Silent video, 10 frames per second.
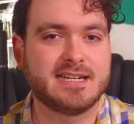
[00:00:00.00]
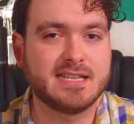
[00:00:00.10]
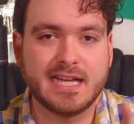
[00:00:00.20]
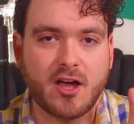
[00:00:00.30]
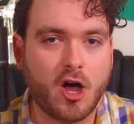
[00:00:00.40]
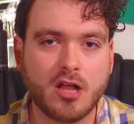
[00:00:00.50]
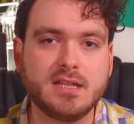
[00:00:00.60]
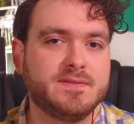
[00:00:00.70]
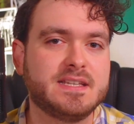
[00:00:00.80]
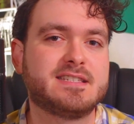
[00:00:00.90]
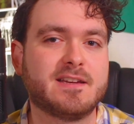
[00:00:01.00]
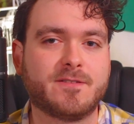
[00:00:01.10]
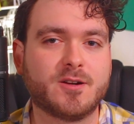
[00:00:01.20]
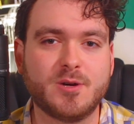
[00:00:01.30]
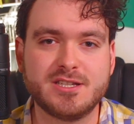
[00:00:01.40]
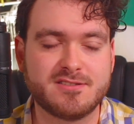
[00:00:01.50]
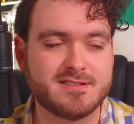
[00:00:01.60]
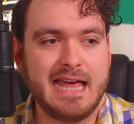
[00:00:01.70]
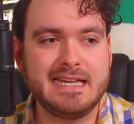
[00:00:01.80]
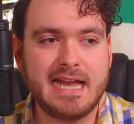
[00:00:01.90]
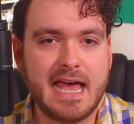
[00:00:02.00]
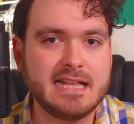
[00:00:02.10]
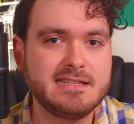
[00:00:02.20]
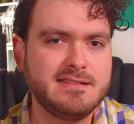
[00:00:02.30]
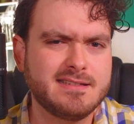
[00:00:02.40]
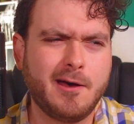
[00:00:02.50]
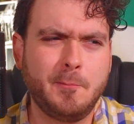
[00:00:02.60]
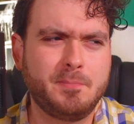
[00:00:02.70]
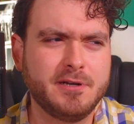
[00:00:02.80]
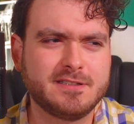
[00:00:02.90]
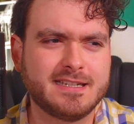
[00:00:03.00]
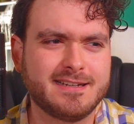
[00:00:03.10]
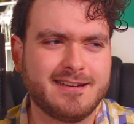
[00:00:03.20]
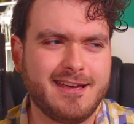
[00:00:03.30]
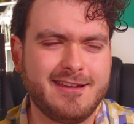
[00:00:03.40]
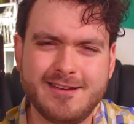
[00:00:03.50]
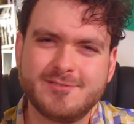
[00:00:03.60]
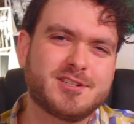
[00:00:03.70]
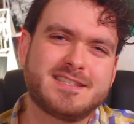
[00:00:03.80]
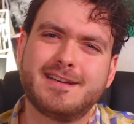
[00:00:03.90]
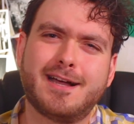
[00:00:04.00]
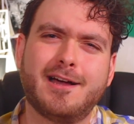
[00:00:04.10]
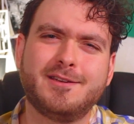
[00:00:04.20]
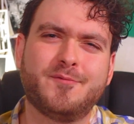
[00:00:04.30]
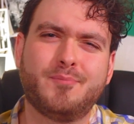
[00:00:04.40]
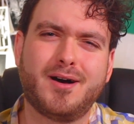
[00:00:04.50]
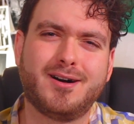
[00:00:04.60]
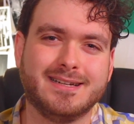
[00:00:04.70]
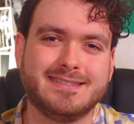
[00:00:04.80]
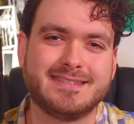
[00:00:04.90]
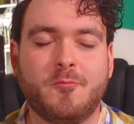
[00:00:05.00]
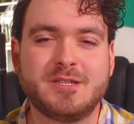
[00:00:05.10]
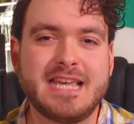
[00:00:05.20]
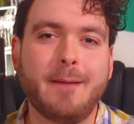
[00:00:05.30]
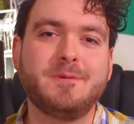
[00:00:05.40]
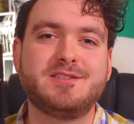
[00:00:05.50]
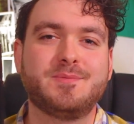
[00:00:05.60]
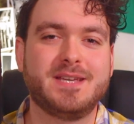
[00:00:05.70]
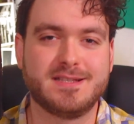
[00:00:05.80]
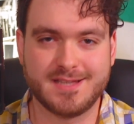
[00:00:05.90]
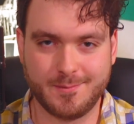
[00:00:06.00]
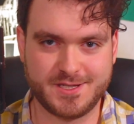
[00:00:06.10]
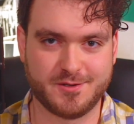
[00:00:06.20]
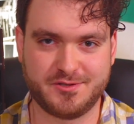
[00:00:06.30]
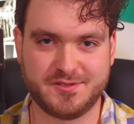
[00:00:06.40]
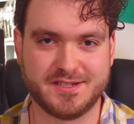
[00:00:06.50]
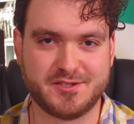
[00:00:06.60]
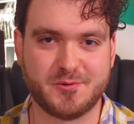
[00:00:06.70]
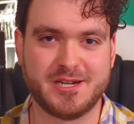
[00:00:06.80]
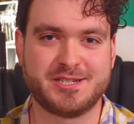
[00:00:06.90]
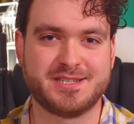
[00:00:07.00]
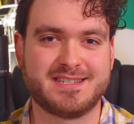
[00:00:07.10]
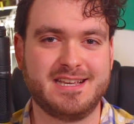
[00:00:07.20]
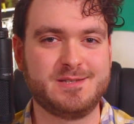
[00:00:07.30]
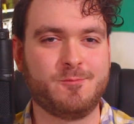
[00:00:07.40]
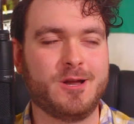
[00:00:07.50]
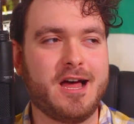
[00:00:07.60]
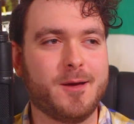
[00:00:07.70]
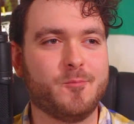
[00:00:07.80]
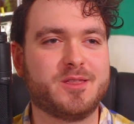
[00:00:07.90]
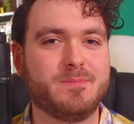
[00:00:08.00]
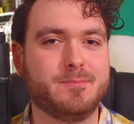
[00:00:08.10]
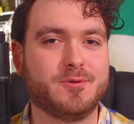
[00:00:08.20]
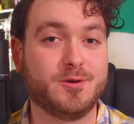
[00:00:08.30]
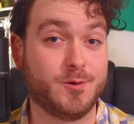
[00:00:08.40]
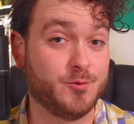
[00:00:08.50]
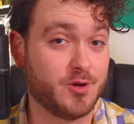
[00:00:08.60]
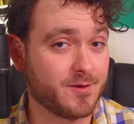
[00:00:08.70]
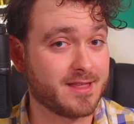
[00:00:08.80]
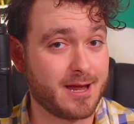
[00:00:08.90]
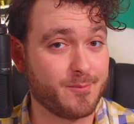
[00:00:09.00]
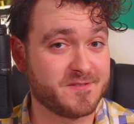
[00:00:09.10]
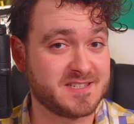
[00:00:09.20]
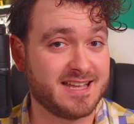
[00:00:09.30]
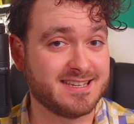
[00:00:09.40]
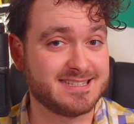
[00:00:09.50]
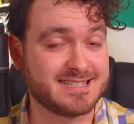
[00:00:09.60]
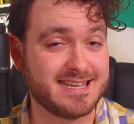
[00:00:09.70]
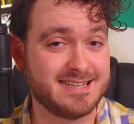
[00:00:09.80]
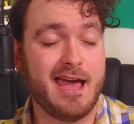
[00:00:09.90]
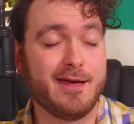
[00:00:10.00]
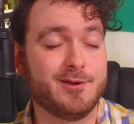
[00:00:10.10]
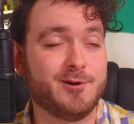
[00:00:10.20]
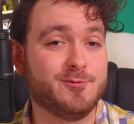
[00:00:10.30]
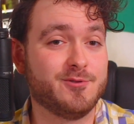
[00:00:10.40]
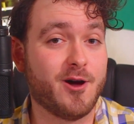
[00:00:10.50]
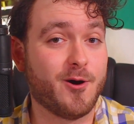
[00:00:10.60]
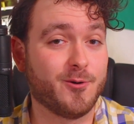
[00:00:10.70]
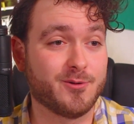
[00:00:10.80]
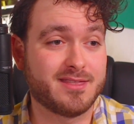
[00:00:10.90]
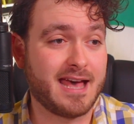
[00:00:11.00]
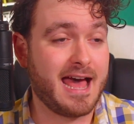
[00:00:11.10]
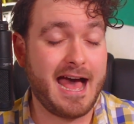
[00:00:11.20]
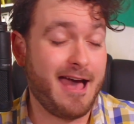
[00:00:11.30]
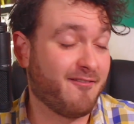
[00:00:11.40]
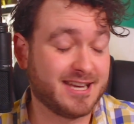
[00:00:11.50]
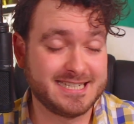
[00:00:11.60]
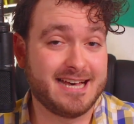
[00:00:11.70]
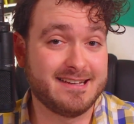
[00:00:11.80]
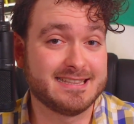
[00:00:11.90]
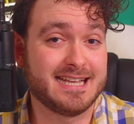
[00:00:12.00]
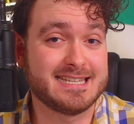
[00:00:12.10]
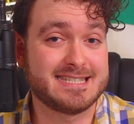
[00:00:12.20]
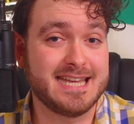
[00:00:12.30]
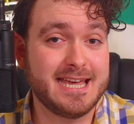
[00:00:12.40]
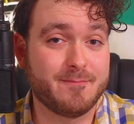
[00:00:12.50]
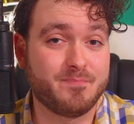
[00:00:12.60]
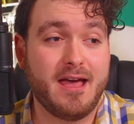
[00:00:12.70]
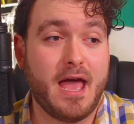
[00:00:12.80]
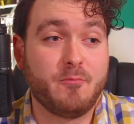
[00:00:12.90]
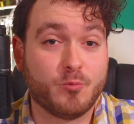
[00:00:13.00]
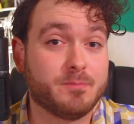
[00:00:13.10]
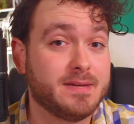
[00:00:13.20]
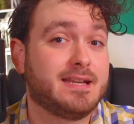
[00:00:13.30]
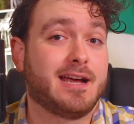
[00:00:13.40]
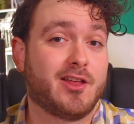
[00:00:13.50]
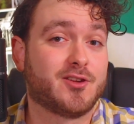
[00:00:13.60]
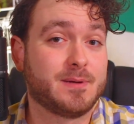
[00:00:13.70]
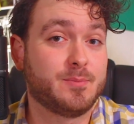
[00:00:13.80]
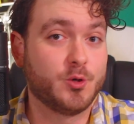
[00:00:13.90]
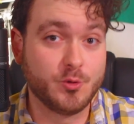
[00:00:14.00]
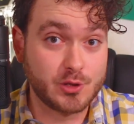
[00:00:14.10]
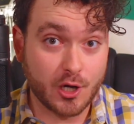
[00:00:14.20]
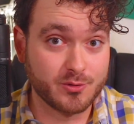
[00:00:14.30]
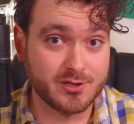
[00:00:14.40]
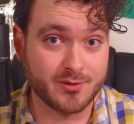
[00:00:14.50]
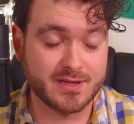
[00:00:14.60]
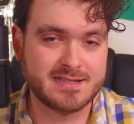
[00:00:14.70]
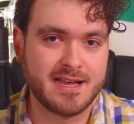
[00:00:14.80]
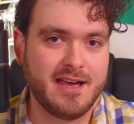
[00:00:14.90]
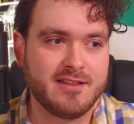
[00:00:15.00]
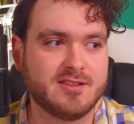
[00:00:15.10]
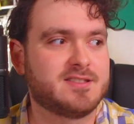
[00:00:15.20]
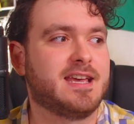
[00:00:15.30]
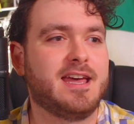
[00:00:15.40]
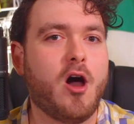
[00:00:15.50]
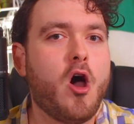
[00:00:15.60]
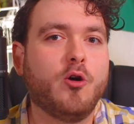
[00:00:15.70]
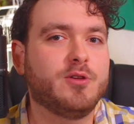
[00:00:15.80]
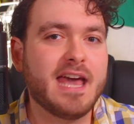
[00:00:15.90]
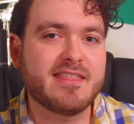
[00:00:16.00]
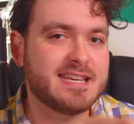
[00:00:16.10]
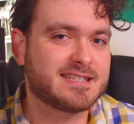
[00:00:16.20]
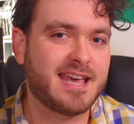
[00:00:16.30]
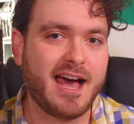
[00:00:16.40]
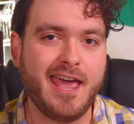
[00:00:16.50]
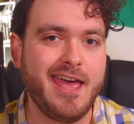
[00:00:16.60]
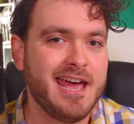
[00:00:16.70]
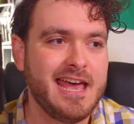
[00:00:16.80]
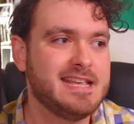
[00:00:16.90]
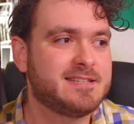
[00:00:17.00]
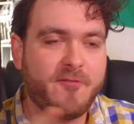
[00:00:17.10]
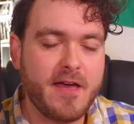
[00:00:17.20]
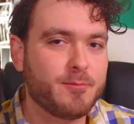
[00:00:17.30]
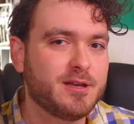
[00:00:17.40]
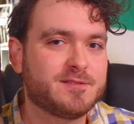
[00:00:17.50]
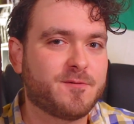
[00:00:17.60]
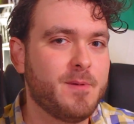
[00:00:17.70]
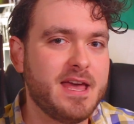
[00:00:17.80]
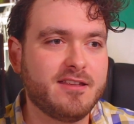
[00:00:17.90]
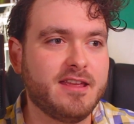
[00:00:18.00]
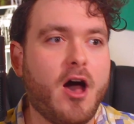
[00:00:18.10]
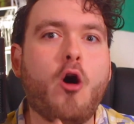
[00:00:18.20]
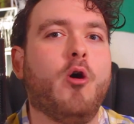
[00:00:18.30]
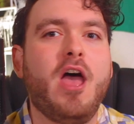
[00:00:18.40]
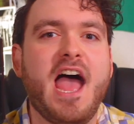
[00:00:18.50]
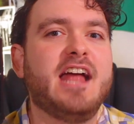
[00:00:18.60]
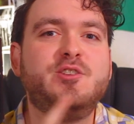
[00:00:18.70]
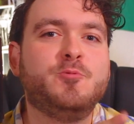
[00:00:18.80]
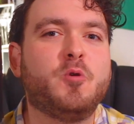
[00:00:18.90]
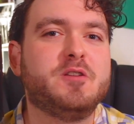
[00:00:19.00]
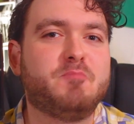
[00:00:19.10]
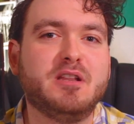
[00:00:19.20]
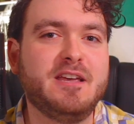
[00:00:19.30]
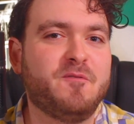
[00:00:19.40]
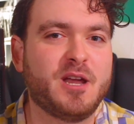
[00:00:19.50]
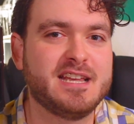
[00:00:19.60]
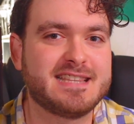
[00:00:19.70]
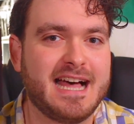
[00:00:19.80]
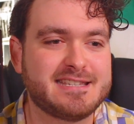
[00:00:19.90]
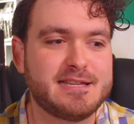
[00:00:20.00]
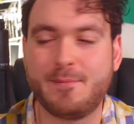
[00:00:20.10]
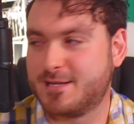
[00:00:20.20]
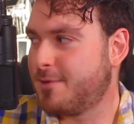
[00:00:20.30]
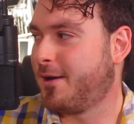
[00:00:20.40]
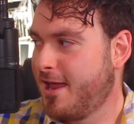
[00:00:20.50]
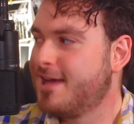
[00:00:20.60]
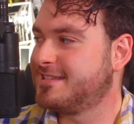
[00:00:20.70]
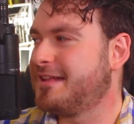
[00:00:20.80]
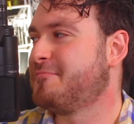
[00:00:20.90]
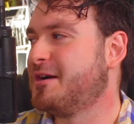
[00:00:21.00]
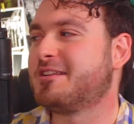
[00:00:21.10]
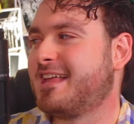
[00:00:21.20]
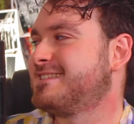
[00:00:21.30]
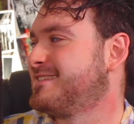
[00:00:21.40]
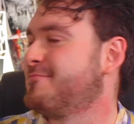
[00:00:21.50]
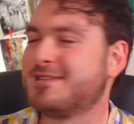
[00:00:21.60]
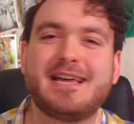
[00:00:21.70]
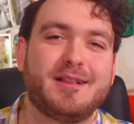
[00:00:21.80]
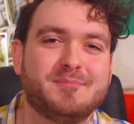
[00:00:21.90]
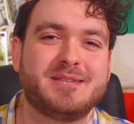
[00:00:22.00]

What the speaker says: Like all of these different questions. And it ends up building an interesting kind of bond. What's happened to me in some social situations is when I'm with people who know that I'm of Italian descent and who know that I have an Italian last name, and we're meeting other people who don't know this, they'll say, oh yeah, this guy, his family's from Italy. Oh, and you wouldn't believe what his last name is. Come on, tell him what your last name is. Tell him.